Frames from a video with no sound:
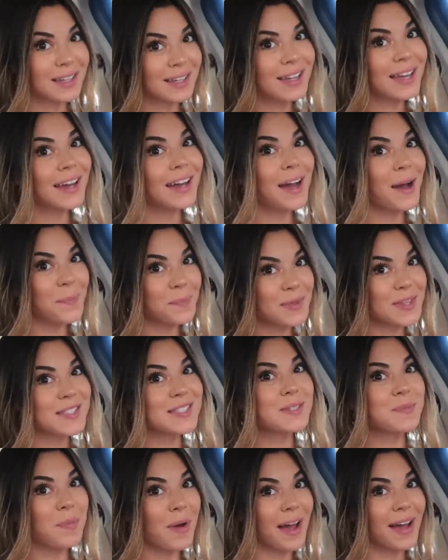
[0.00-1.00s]
kick up
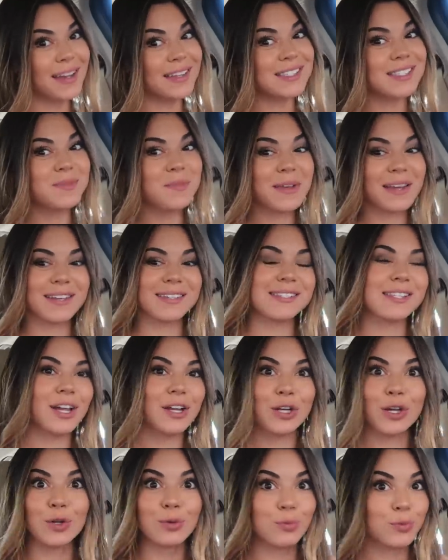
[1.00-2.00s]
the spice, because
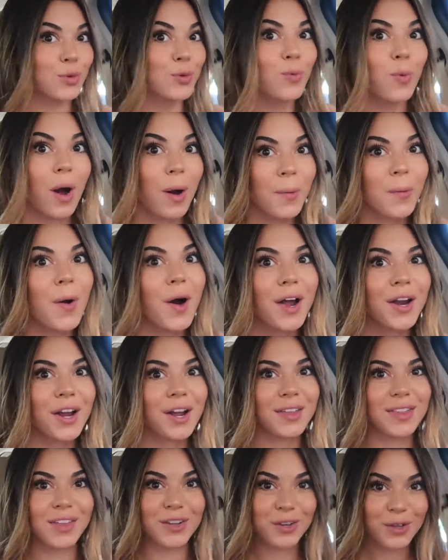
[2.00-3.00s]
then you want
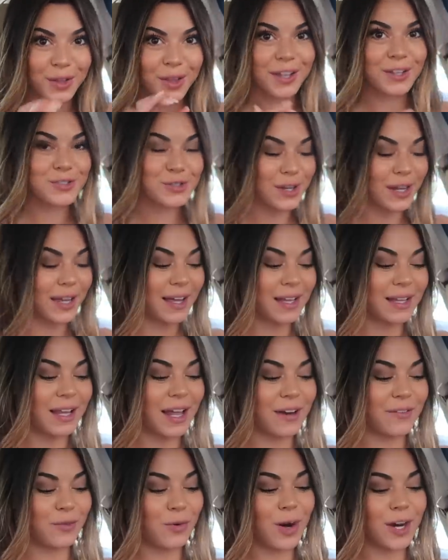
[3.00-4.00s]
water, and then you're like drinking a
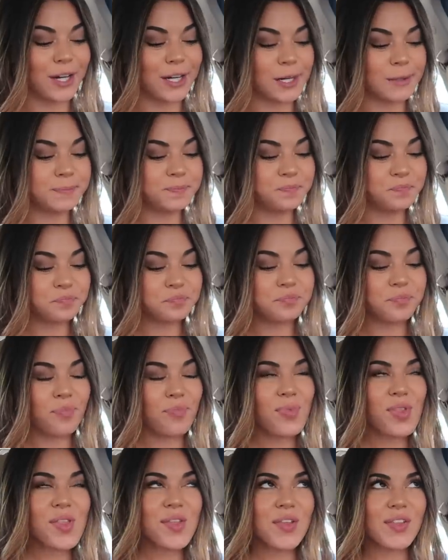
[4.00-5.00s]
lot of water.
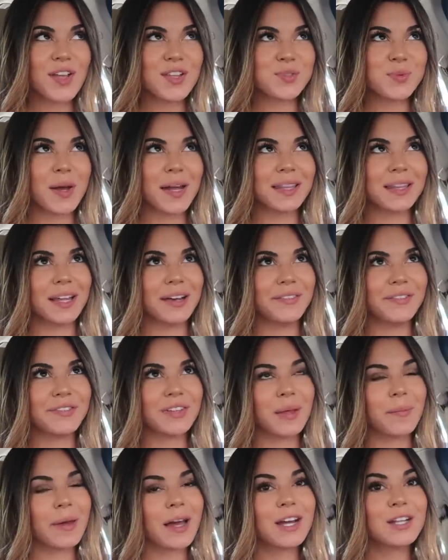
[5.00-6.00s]
That's why I love
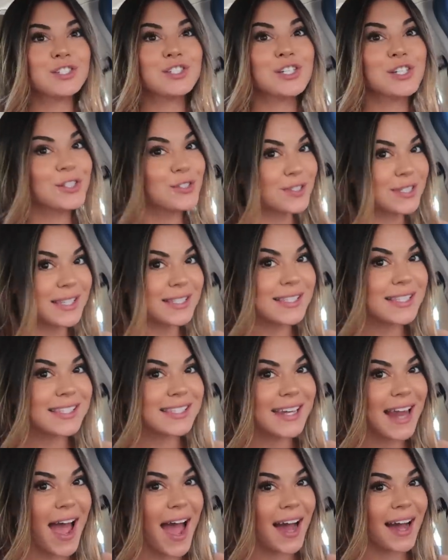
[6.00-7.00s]
Flaming Hot Cheetos as a
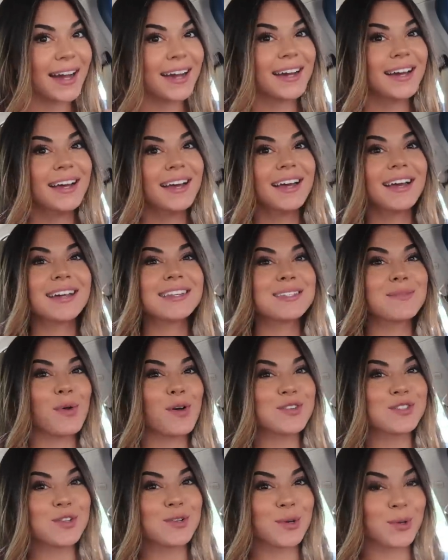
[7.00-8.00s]
snack, because
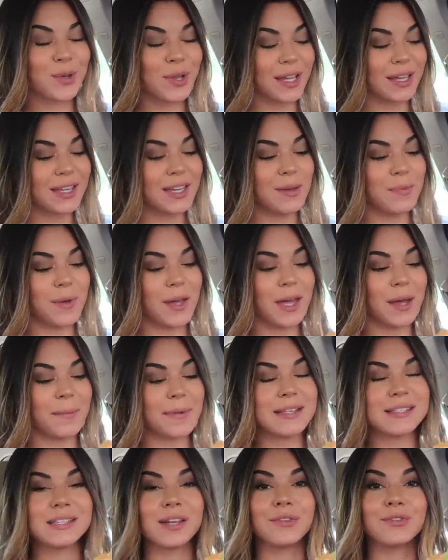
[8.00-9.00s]
I'm also like
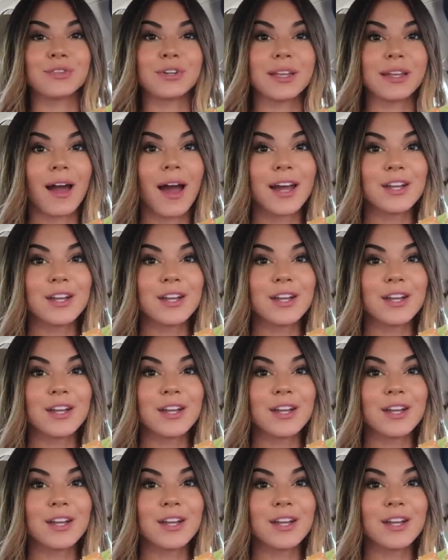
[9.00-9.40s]
keeping myself really